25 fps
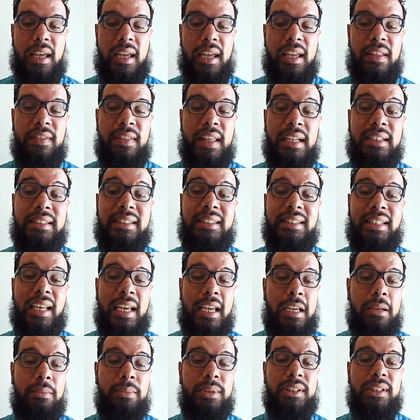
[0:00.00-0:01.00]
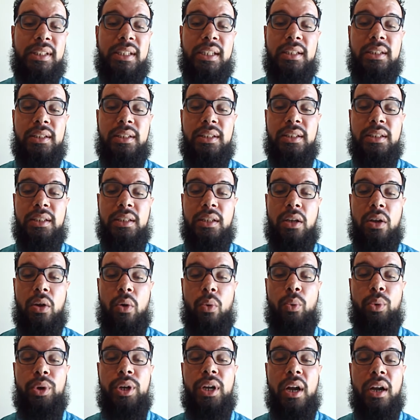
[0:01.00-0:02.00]
In that same sense,
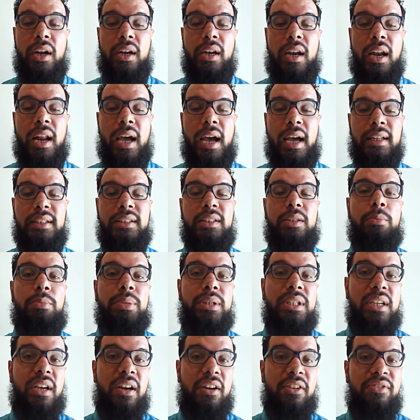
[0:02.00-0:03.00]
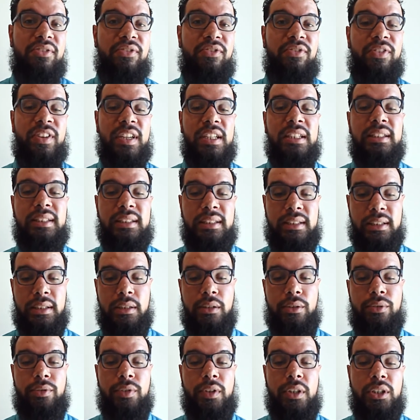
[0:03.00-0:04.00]
we are not to be
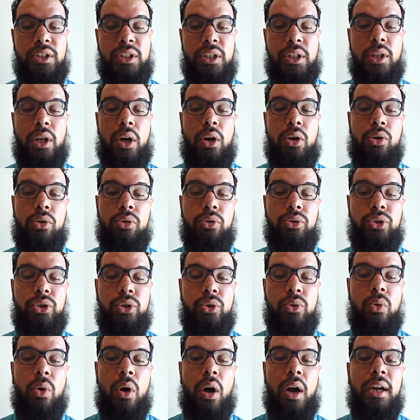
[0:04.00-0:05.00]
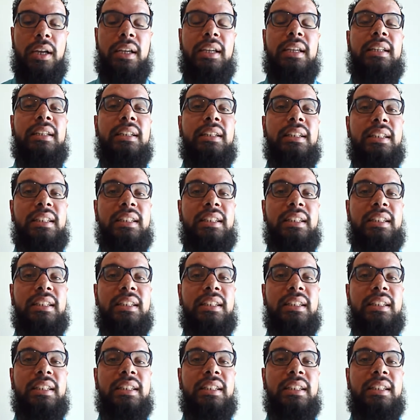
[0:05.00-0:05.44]
offensive to those who are in